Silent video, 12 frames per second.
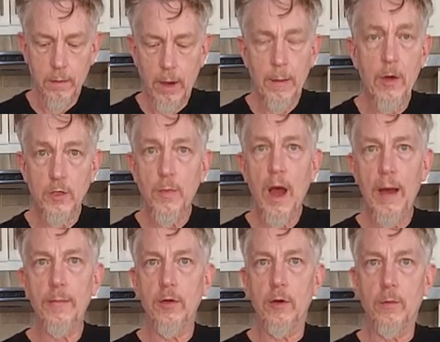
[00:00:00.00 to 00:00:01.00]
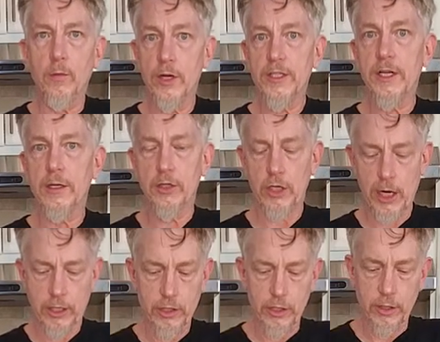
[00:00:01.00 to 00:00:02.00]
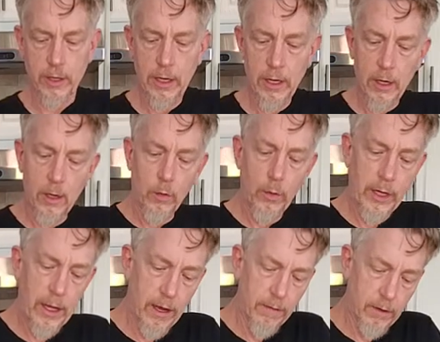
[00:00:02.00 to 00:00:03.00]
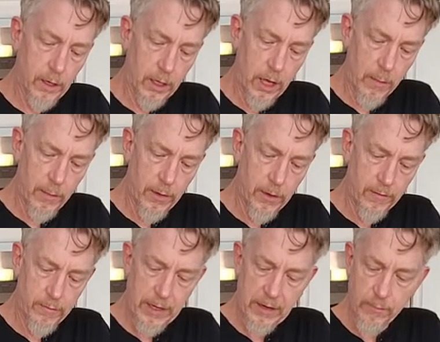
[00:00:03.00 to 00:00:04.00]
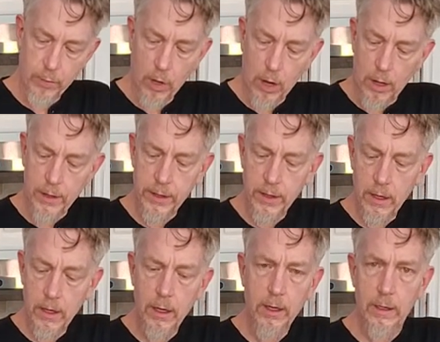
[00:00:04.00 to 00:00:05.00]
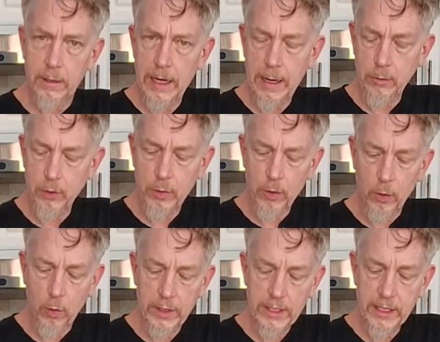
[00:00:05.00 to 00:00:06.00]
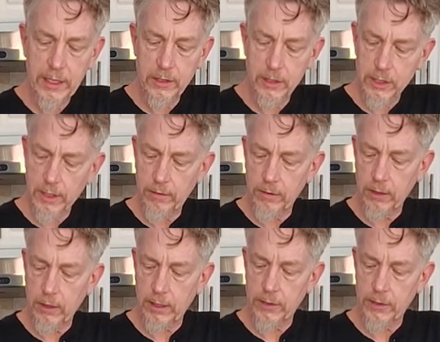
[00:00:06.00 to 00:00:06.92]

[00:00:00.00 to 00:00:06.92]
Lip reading: my most popular brisket injection. We have a cup of beef broth. I've got a tablespoon of whiskey just to give it a little